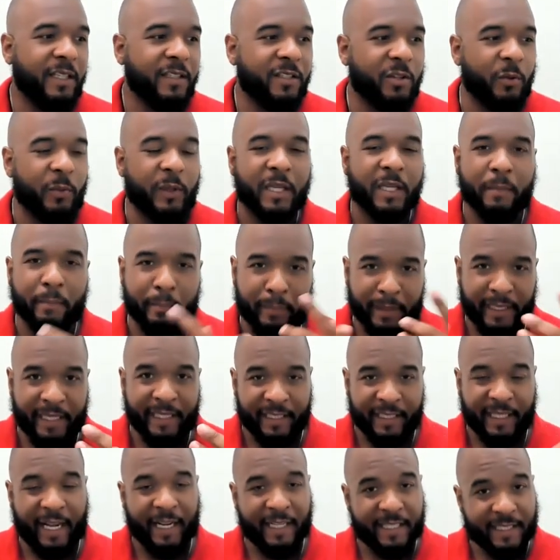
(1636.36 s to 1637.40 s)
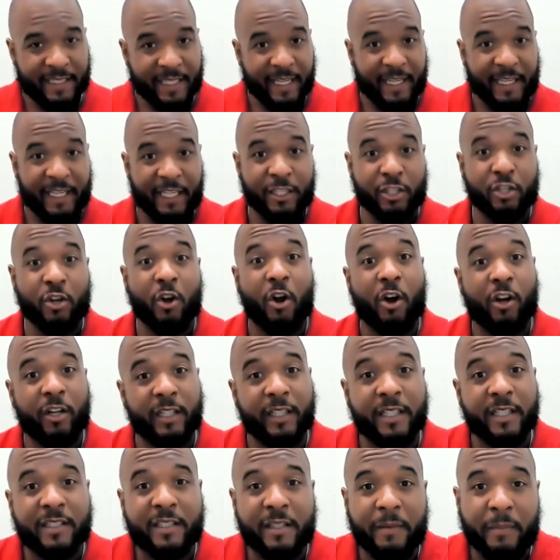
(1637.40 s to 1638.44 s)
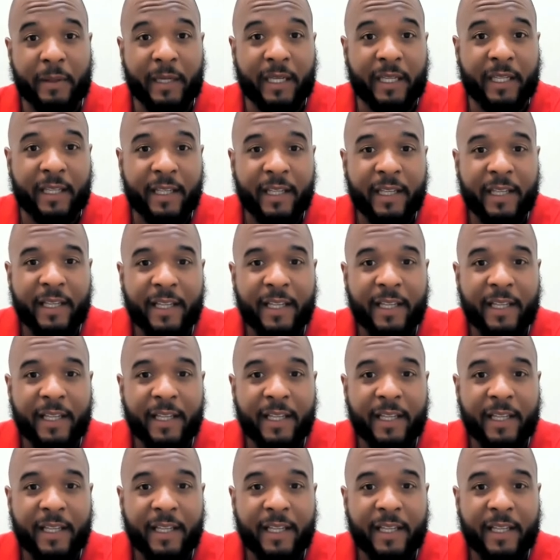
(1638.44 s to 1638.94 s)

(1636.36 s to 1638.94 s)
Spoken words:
So we can be the lights that he's calling us to be.